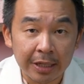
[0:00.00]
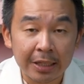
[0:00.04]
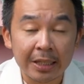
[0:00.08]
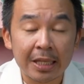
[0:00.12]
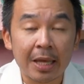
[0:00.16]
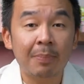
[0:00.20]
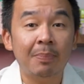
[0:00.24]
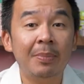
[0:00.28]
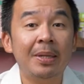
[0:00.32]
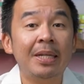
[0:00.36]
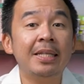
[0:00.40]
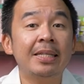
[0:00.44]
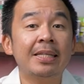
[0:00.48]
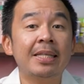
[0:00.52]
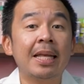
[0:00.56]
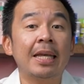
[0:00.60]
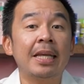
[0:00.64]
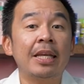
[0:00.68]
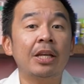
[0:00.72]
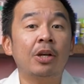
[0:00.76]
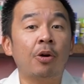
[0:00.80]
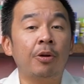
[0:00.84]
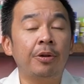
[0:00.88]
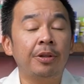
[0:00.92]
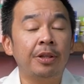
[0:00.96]
That means that
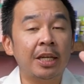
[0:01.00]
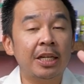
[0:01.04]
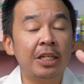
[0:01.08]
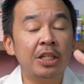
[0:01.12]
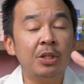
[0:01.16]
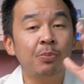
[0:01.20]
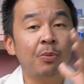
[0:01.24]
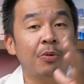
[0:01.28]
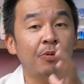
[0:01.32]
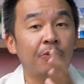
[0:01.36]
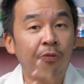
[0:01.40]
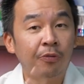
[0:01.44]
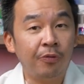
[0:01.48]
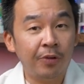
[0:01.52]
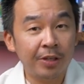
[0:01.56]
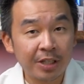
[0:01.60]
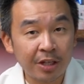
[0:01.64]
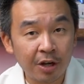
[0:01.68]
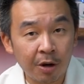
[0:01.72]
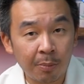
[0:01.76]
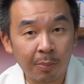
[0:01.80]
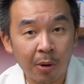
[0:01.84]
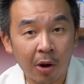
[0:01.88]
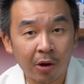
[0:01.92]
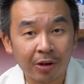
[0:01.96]
it contains both
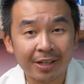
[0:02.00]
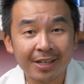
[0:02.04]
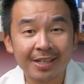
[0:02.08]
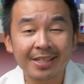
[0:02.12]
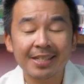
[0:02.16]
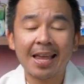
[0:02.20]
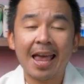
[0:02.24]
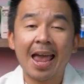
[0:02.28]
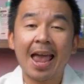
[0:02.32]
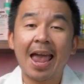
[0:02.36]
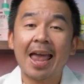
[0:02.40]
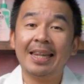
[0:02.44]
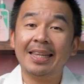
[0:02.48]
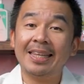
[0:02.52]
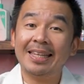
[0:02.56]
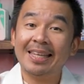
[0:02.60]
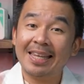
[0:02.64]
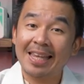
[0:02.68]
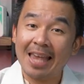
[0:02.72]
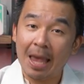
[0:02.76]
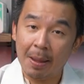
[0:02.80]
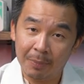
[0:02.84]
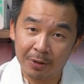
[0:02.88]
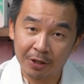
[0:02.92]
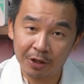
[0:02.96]
physical blockers and
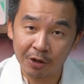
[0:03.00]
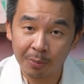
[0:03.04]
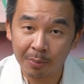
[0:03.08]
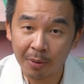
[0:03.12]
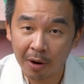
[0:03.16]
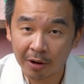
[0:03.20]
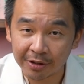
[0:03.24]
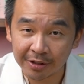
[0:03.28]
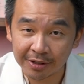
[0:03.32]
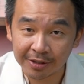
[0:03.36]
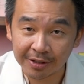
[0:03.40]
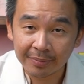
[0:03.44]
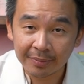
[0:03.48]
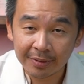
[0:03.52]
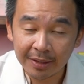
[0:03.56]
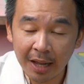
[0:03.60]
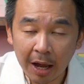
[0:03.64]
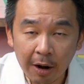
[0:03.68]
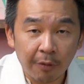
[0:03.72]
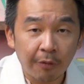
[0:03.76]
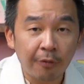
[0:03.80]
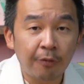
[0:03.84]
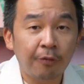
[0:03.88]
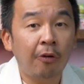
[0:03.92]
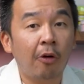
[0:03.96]
chemical blockers.
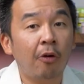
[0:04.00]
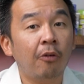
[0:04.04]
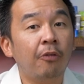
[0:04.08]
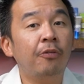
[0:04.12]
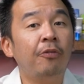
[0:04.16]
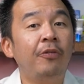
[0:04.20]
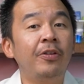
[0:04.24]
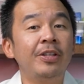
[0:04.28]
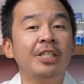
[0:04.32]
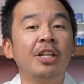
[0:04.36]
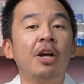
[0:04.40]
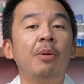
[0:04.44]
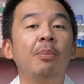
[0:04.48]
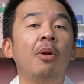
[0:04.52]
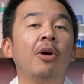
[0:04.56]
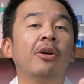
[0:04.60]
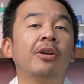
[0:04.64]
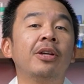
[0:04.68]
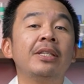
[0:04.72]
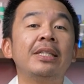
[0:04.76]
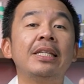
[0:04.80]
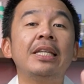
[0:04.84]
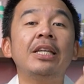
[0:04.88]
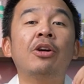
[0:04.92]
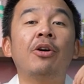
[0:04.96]
Now, for physical
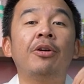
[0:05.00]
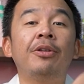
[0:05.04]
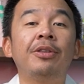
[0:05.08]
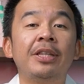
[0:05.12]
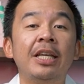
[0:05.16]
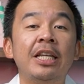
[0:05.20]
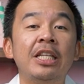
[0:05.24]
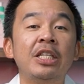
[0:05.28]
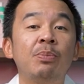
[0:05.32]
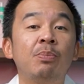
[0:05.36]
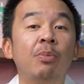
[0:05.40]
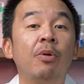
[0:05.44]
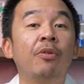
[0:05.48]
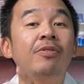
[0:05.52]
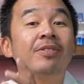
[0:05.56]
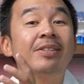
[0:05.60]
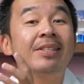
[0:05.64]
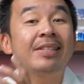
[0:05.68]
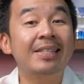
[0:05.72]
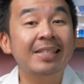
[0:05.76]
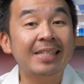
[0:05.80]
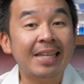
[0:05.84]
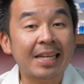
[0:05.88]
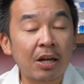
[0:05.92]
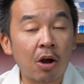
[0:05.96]
blockers, it contains both
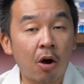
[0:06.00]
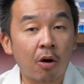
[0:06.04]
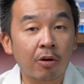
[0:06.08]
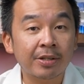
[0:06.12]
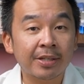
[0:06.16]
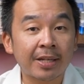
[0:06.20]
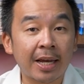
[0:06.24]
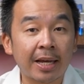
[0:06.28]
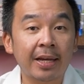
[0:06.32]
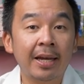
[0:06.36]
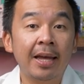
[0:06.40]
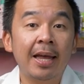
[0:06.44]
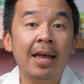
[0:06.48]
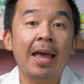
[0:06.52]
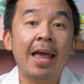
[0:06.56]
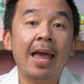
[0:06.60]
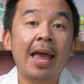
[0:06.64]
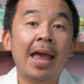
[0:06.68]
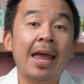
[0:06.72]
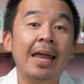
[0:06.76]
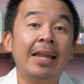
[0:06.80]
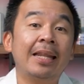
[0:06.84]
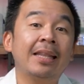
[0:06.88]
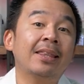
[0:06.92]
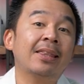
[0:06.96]
zinc oxide
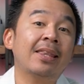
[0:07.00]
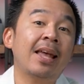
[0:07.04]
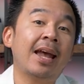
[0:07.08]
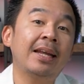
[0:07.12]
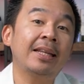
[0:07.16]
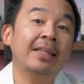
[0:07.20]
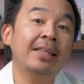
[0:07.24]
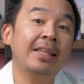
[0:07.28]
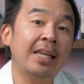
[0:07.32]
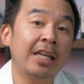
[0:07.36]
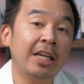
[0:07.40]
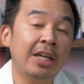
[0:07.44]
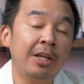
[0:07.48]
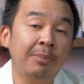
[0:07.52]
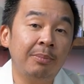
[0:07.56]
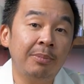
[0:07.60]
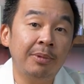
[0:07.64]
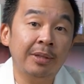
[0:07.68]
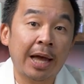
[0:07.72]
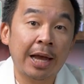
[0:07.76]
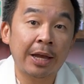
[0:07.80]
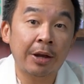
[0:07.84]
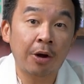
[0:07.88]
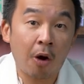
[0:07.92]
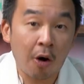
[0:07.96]
and titanium
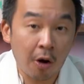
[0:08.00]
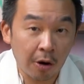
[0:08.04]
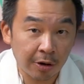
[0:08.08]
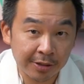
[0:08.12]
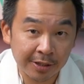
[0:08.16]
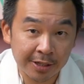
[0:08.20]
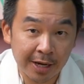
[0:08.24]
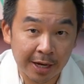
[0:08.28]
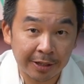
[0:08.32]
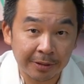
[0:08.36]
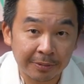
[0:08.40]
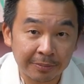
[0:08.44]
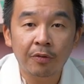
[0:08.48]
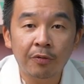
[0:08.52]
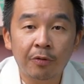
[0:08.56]
dioxide.